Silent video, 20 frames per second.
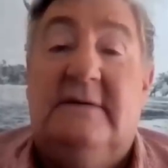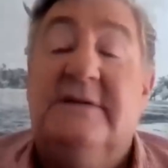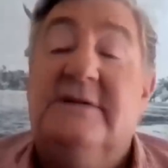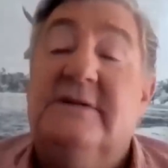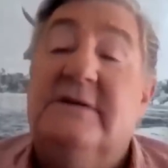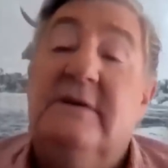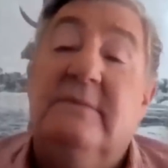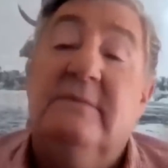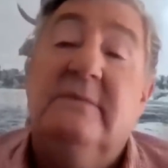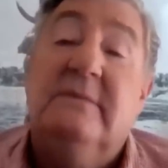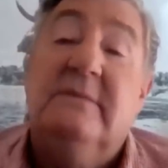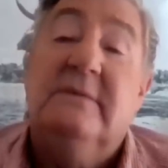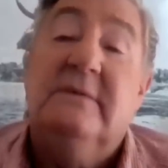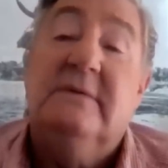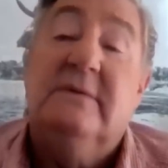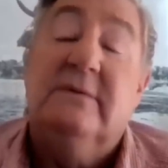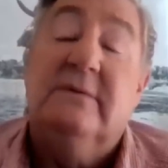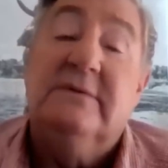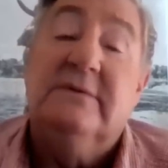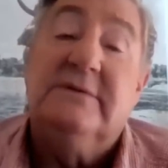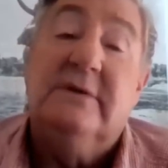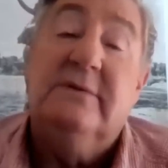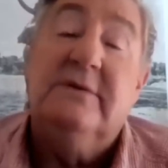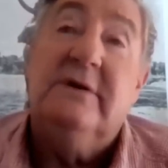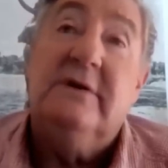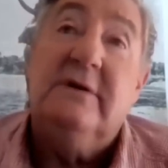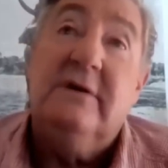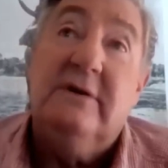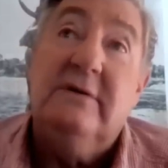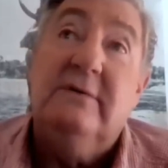says to him, "So, what are
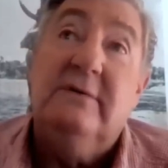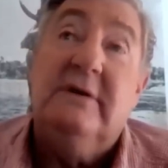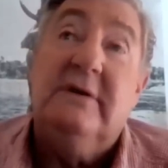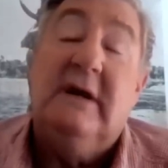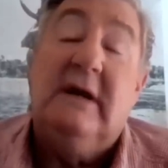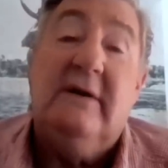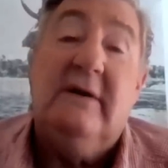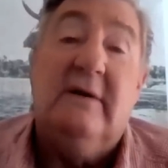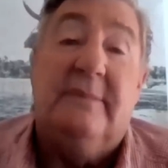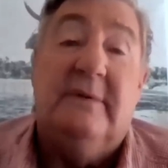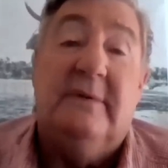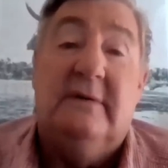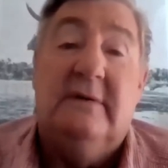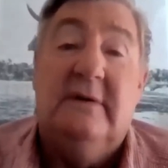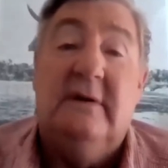you going to do with the helicopter?"